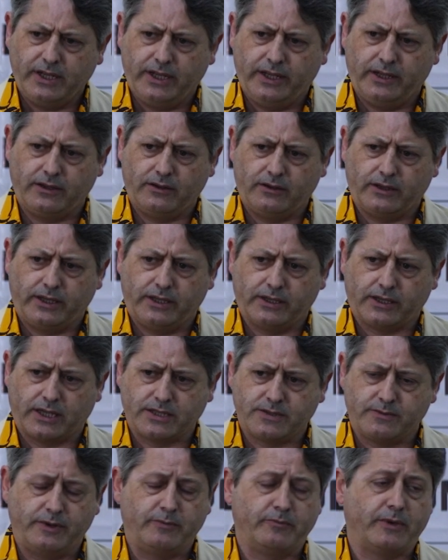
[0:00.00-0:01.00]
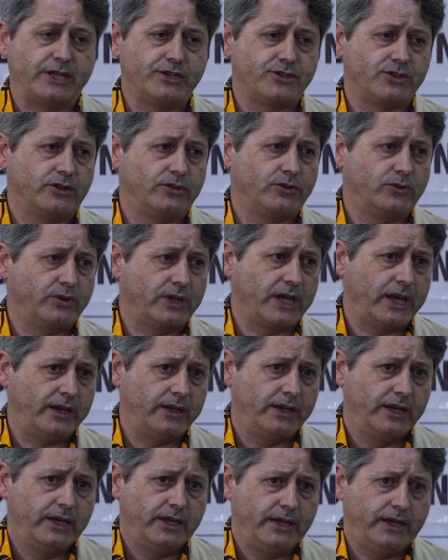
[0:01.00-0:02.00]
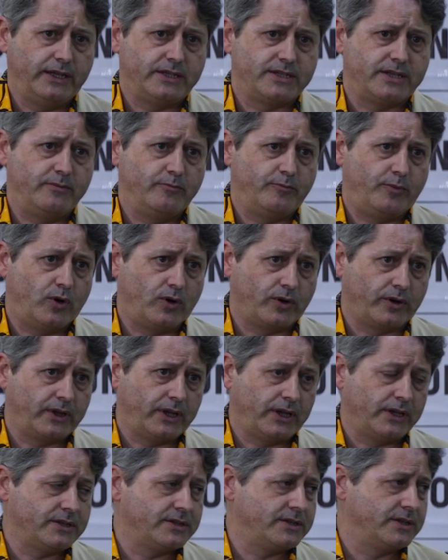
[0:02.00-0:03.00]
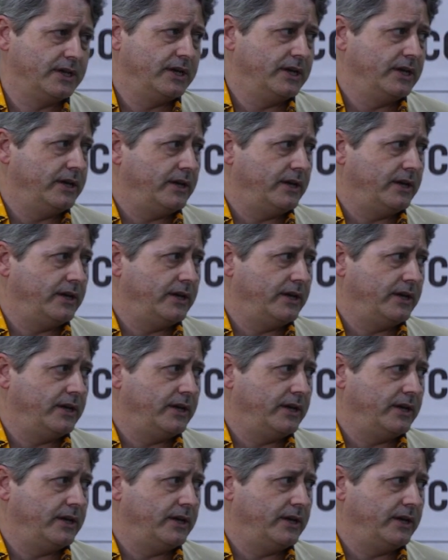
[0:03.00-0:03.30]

it has been mentioned today, its importance,